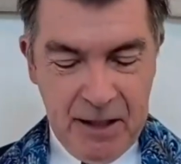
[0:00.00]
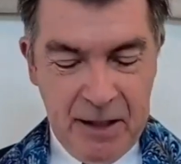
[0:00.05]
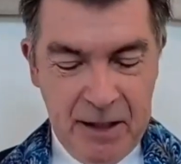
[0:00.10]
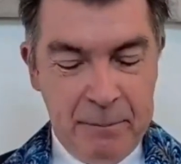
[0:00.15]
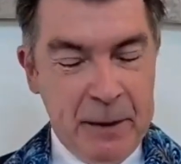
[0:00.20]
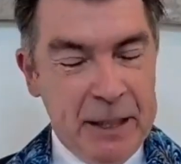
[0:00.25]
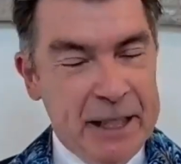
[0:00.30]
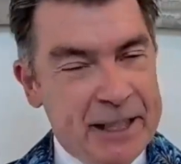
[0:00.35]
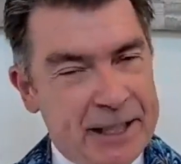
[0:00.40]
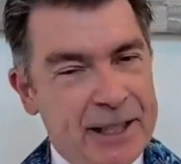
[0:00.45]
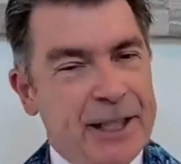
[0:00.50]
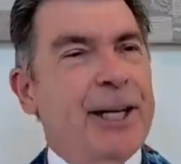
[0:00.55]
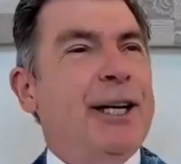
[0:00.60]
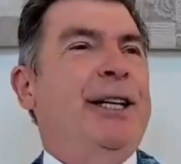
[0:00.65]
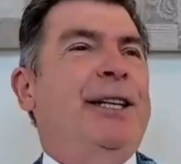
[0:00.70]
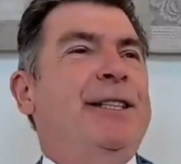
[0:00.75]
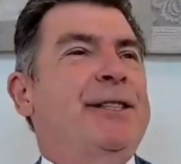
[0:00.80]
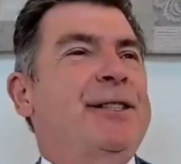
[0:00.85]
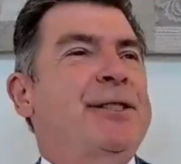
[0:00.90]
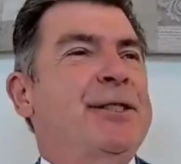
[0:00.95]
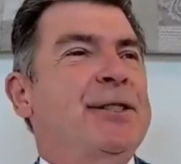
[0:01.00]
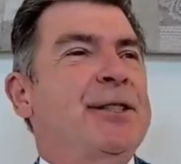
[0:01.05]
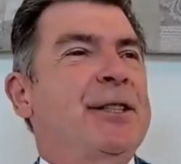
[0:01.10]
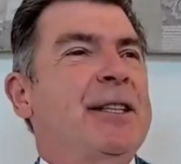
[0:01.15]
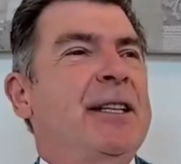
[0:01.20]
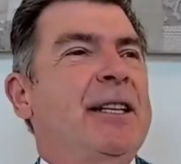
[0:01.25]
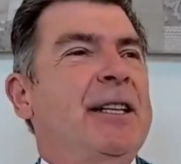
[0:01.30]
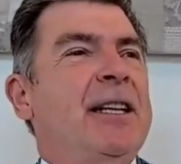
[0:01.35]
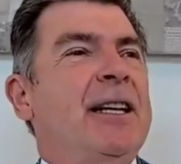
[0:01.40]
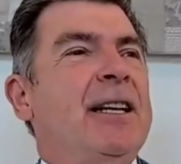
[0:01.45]

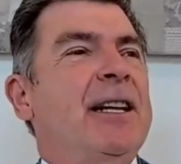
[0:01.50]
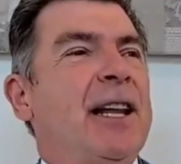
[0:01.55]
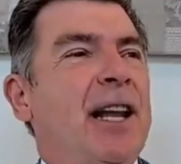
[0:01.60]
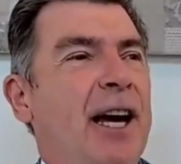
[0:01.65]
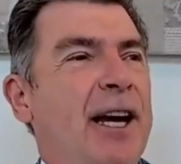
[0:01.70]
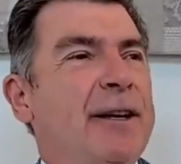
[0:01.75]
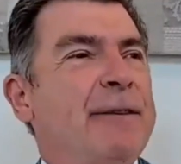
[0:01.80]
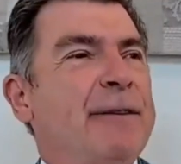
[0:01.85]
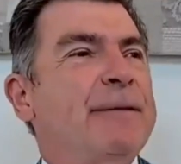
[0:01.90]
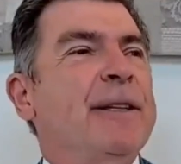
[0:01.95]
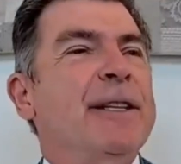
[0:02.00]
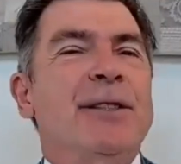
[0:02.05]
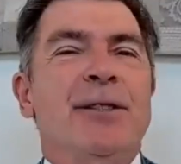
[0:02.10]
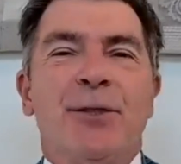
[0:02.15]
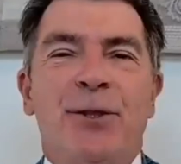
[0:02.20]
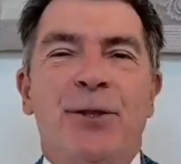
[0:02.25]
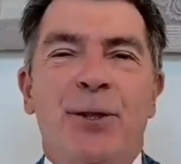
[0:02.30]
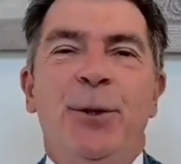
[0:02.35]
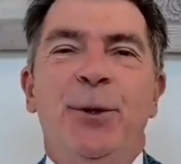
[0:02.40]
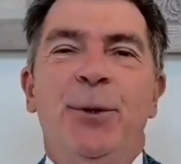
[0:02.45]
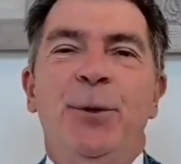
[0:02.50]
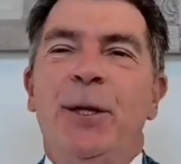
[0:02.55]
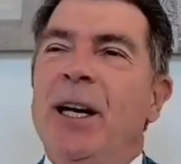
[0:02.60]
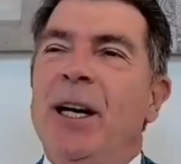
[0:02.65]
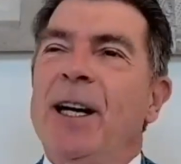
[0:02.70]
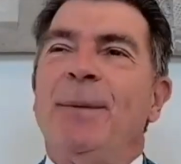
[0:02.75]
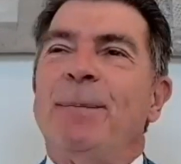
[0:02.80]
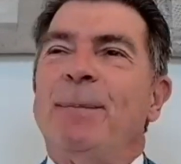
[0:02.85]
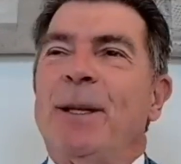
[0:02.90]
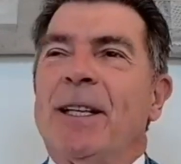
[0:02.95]
because life is too
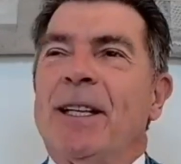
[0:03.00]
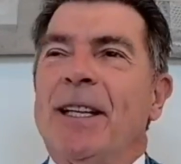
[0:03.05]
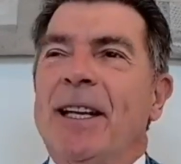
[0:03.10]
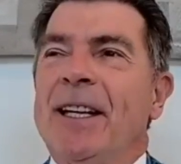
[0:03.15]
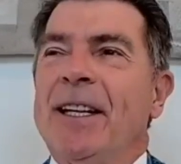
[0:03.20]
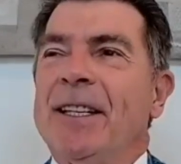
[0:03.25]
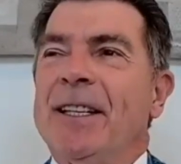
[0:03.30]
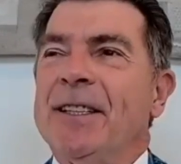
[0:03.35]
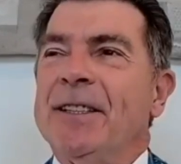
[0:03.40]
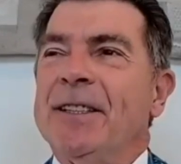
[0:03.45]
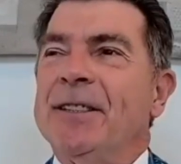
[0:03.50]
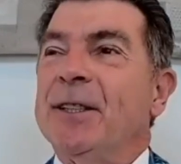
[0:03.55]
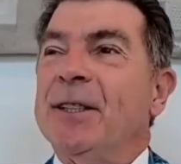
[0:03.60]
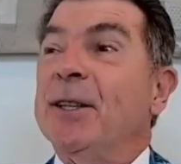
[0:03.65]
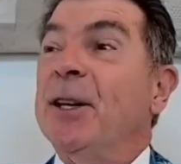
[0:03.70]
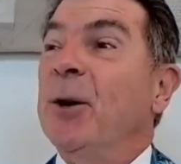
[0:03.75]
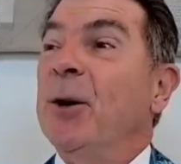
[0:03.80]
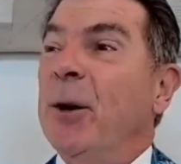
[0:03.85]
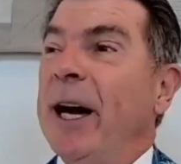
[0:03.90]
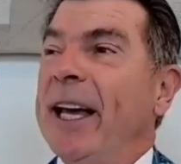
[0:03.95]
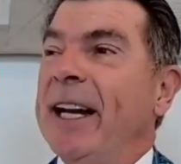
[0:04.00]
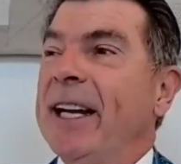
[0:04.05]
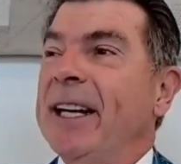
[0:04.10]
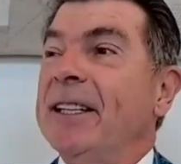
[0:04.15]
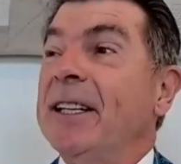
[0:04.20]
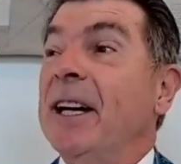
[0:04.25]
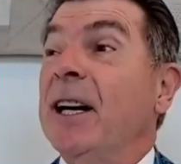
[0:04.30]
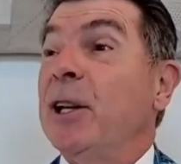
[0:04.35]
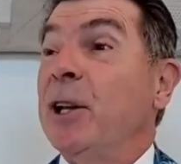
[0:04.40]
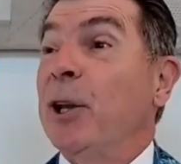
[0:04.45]
complicated to go at
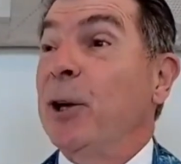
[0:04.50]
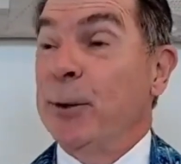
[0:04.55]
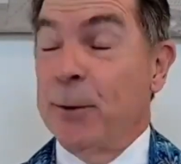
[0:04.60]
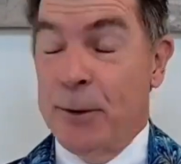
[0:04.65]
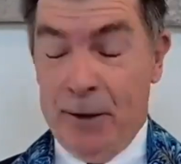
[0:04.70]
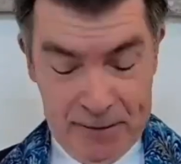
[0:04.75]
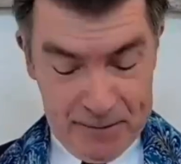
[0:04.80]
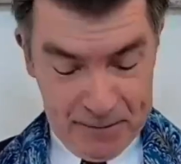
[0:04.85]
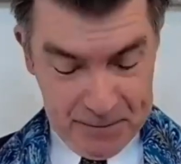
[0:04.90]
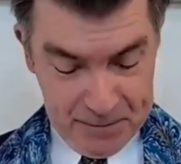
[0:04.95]
it alone.